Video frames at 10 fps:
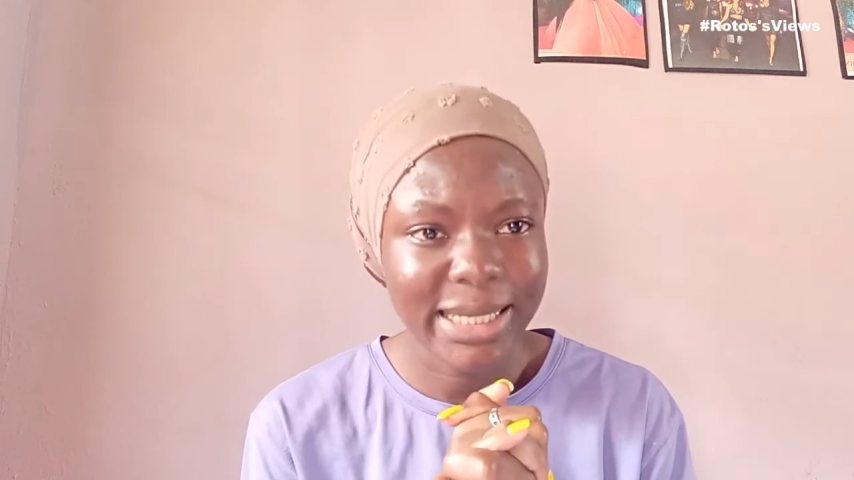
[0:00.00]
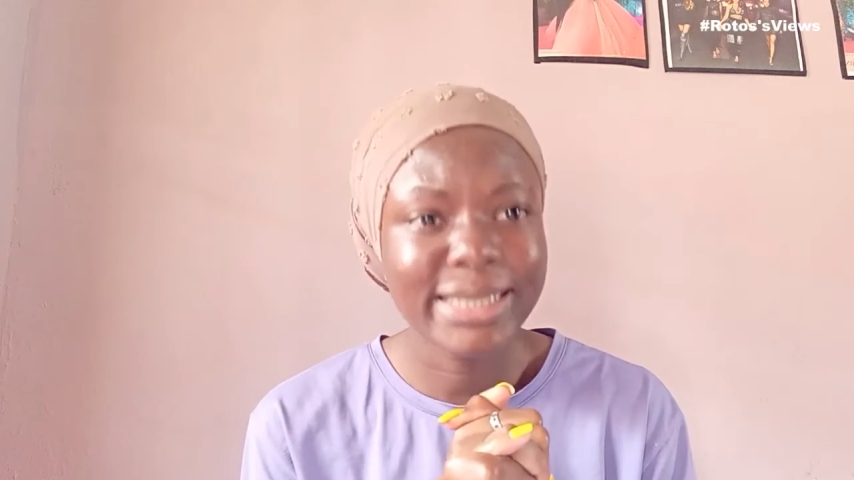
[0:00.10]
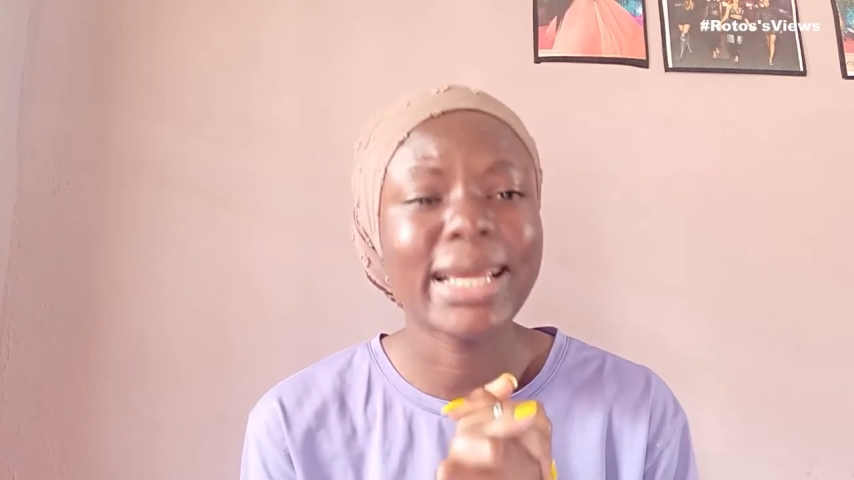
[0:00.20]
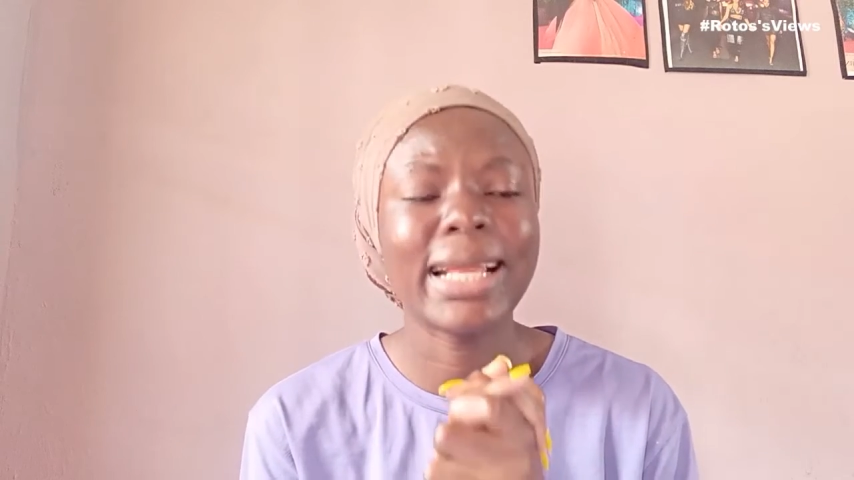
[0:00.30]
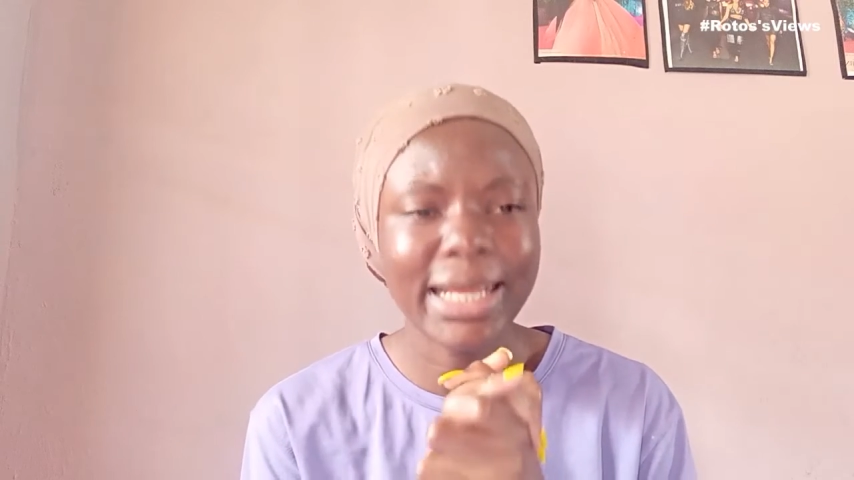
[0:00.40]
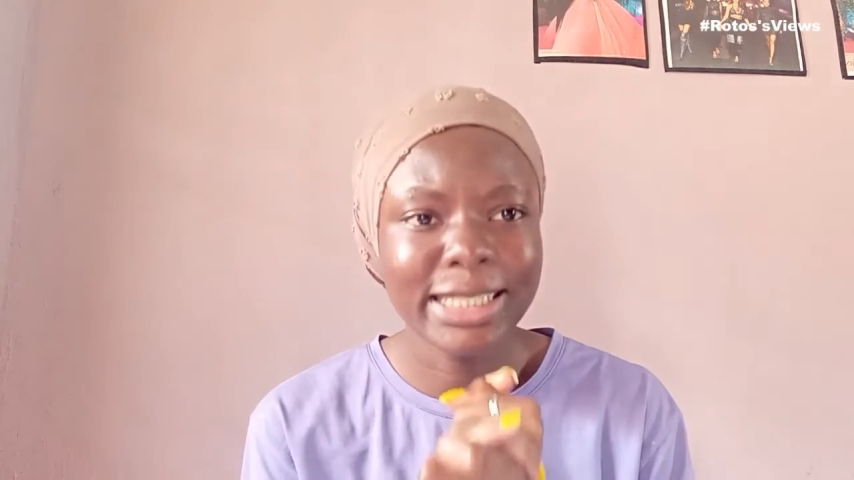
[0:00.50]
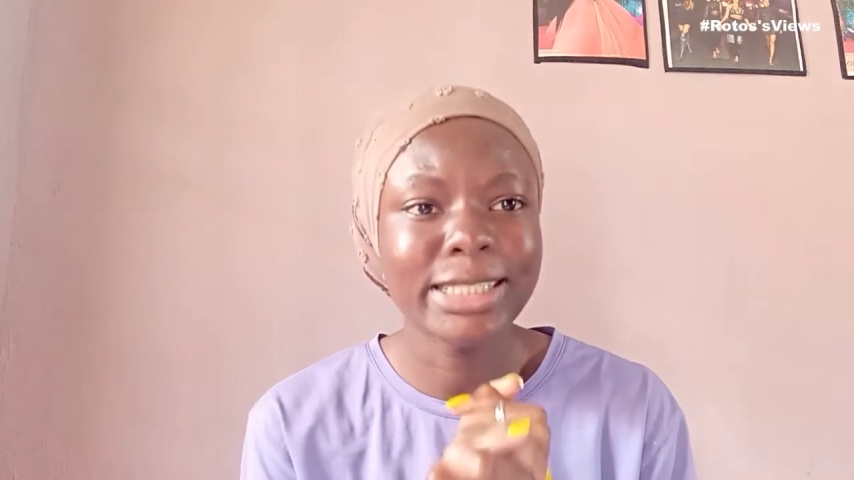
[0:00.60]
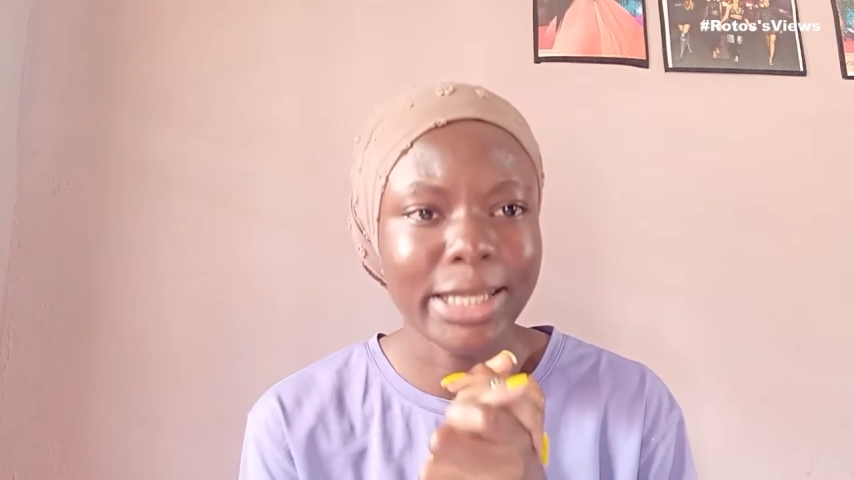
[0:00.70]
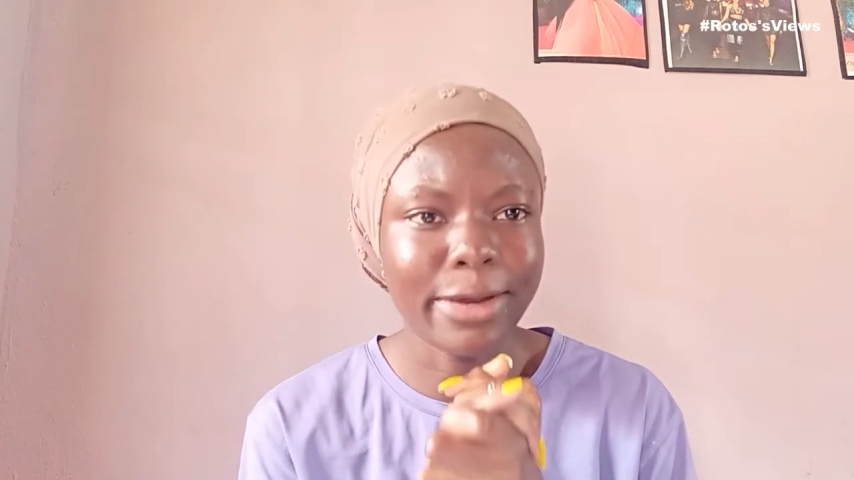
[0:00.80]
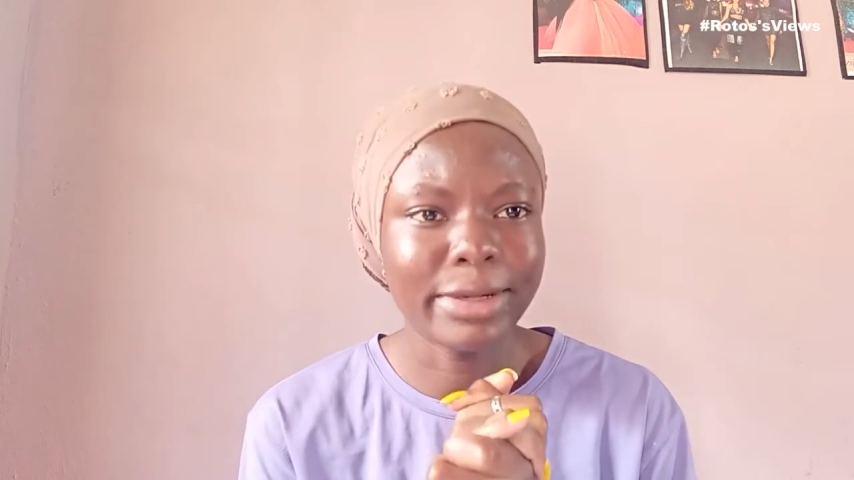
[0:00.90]
It's a
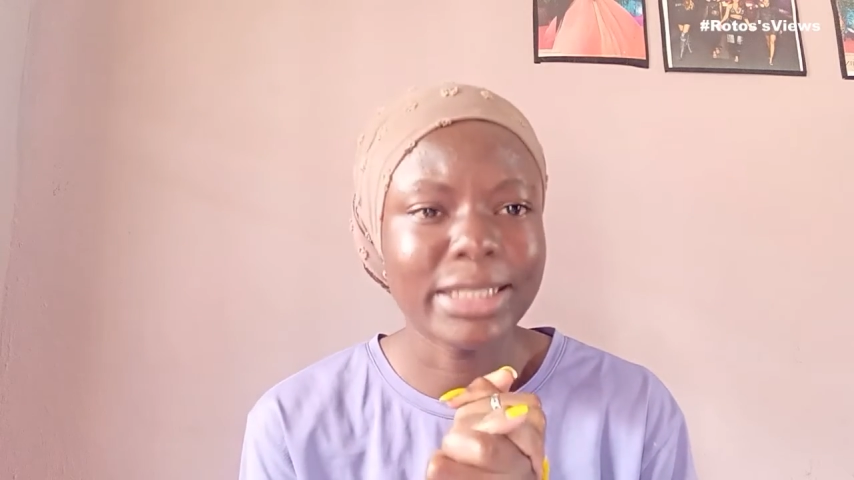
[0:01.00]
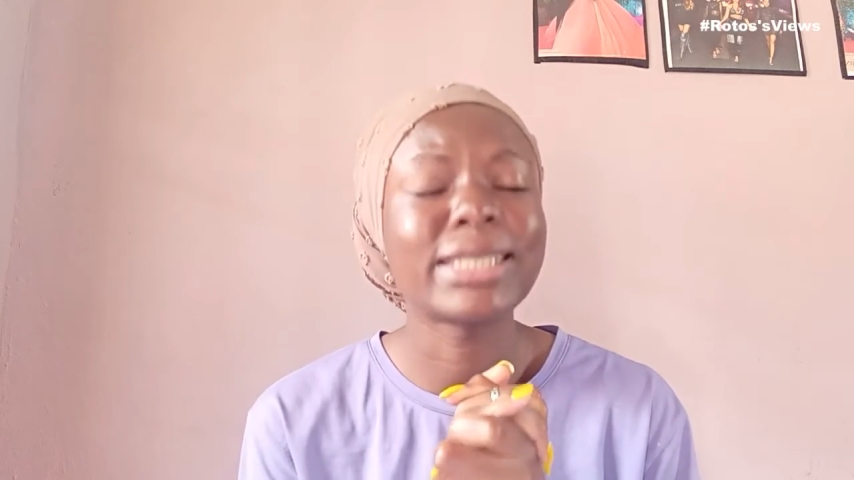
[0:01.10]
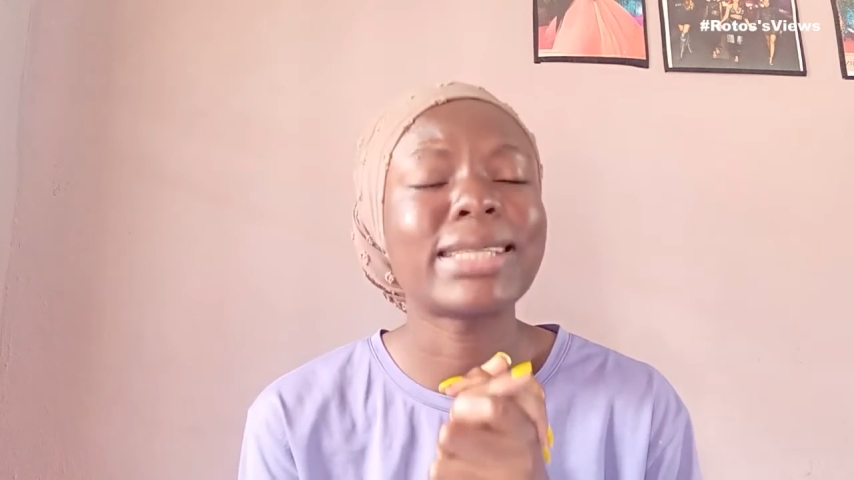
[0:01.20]
insecurity. It's